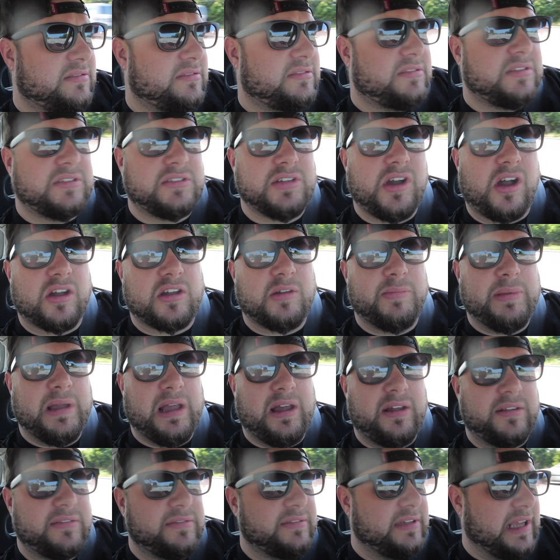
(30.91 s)
to talk
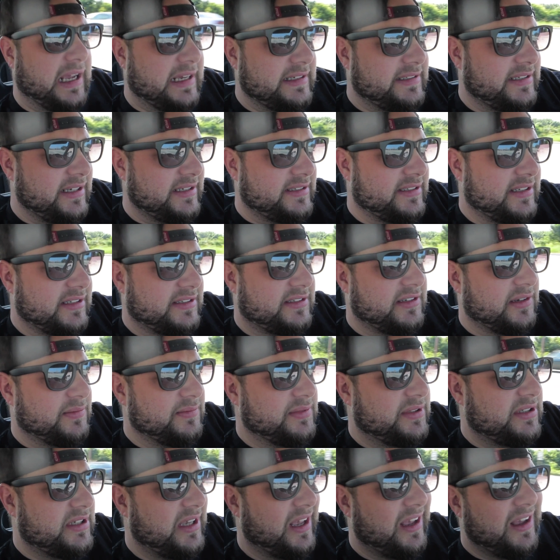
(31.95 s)
about AC
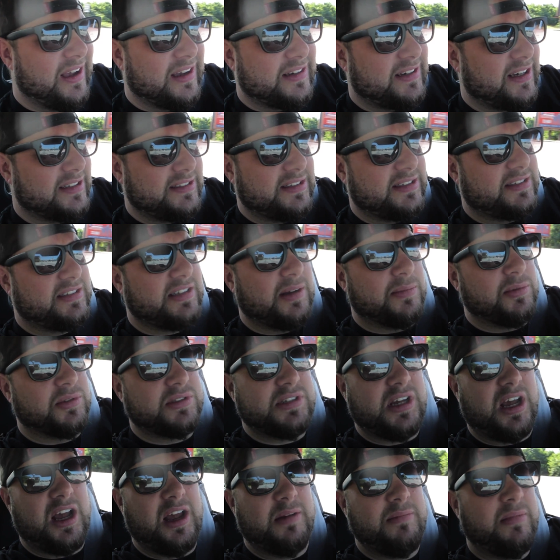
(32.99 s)
systems because it's
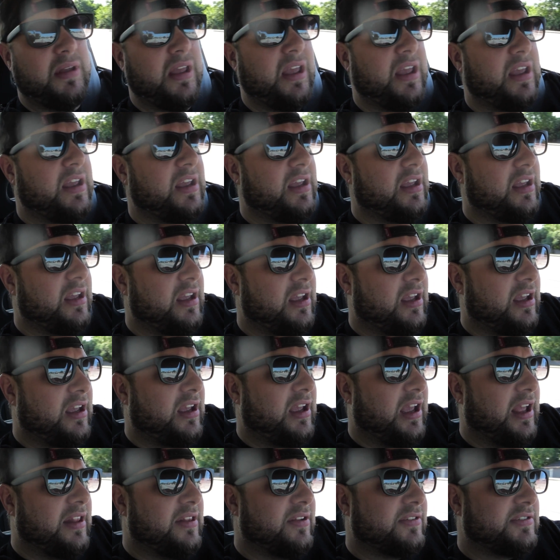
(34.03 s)
summertime
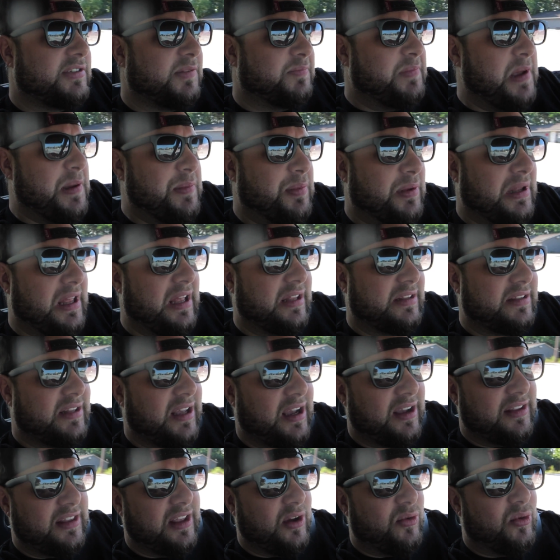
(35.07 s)
and there's some people out
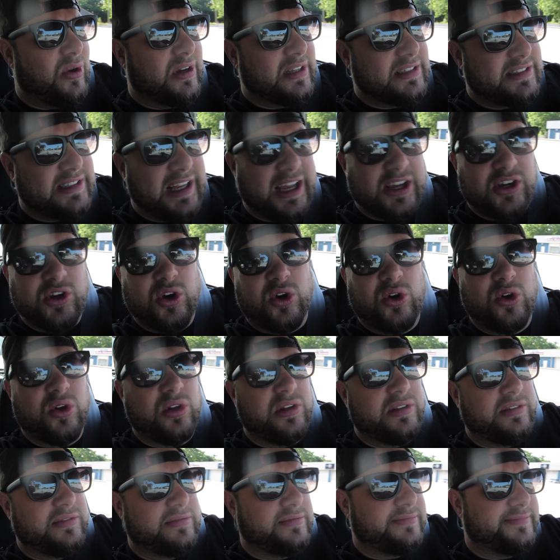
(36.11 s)
there that want to stay cool.
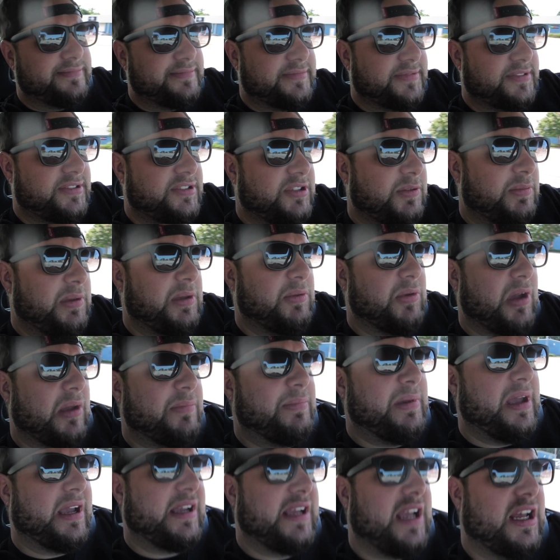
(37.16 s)
So be
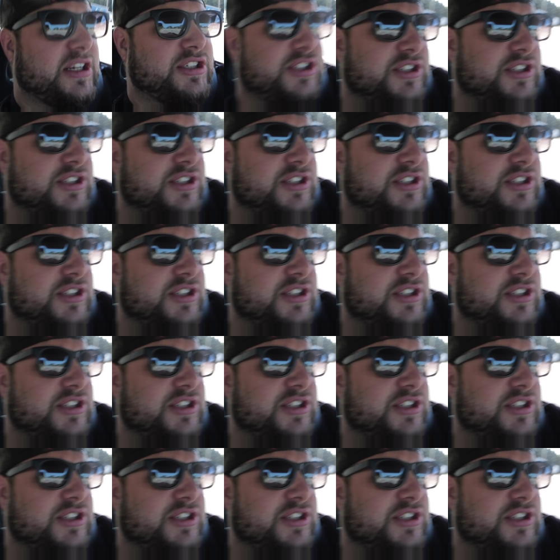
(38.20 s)
right back at